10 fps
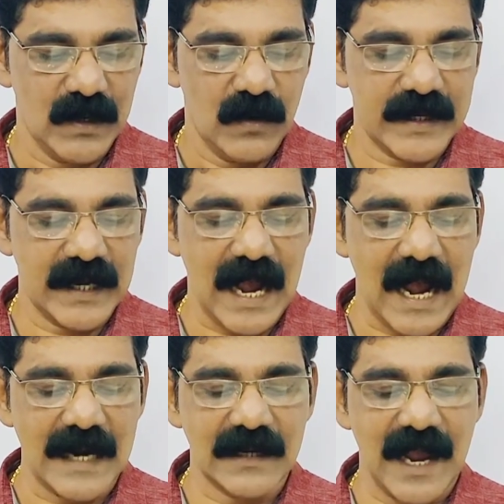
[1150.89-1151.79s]
Okay,
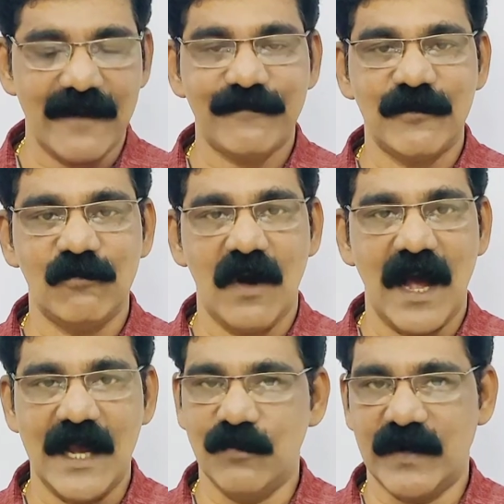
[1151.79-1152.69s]
and half new
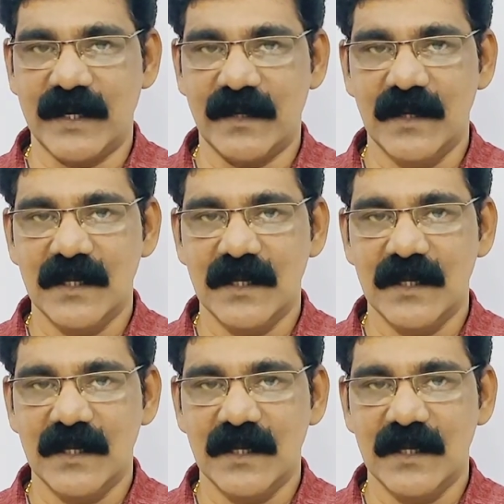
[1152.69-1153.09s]
ivory.